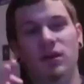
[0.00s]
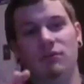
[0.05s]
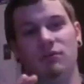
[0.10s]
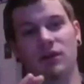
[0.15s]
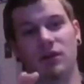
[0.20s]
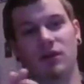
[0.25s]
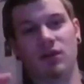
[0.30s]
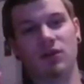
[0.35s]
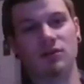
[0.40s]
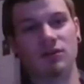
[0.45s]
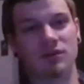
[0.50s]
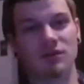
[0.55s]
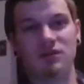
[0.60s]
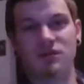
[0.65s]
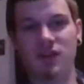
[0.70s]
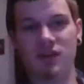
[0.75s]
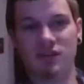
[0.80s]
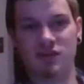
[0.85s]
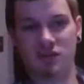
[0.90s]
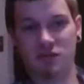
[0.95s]
have like all the
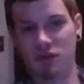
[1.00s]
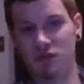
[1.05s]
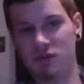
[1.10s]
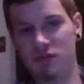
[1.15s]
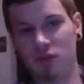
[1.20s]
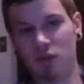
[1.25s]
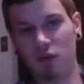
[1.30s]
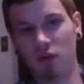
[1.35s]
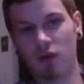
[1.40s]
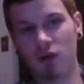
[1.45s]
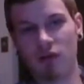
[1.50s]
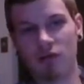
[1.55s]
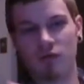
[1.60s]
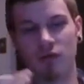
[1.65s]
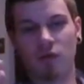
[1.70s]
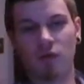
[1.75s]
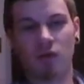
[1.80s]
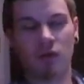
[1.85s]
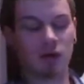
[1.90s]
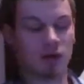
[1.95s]
accessories to it
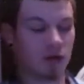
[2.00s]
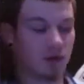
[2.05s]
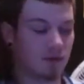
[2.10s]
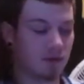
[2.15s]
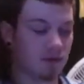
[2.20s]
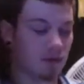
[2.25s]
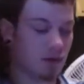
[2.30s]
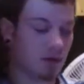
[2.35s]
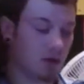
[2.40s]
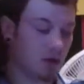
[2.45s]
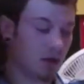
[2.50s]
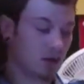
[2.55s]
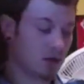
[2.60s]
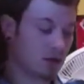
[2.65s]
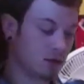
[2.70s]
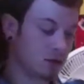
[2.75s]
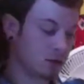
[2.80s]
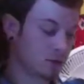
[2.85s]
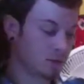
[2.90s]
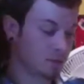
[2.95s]
for it and everything
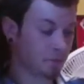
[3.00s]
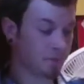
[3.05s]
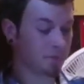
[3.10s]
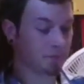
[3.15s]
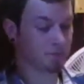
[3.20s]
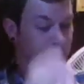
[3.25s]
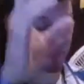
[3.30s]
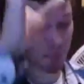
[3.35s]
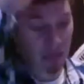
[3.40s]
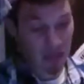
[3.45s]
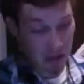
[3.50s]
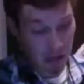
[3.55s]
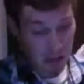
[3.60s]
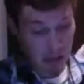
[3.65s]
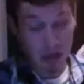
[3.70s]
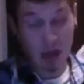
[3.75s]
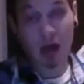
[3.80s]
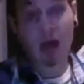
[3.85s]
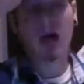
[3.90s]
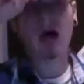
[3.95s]
and
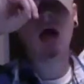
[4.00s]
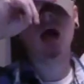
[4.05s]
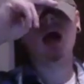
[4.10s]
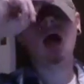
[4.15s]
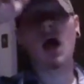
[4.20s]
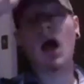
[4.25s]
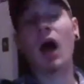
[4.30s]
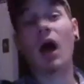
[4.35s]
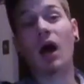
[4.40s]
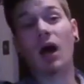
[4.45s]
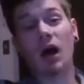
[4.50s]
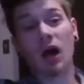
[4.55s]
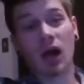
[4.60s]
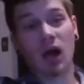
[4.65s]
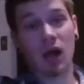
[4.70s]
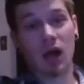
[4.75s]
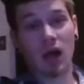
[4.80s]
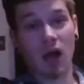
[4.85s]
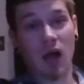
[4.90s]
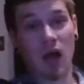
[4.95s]
yeah,
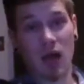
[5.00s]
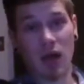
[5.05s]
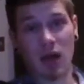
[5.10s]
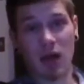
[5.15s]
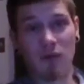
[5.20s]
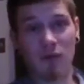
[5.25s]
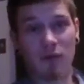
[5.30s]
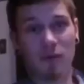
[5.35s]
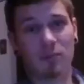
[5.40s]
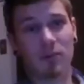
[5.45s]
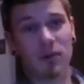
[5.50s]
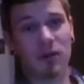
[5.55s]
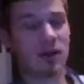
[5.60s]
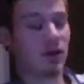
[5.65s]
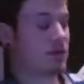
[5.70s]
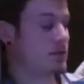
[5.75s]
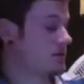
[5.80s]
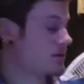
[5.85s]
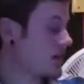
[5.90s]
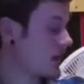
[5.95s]
and I would put it
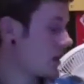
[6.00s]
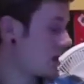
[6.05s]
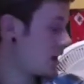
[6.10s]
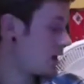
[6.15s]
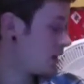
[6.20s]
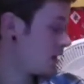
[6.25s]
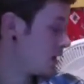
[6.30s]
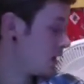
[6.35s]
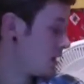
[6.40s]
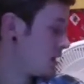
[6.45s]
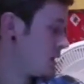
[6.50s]
outside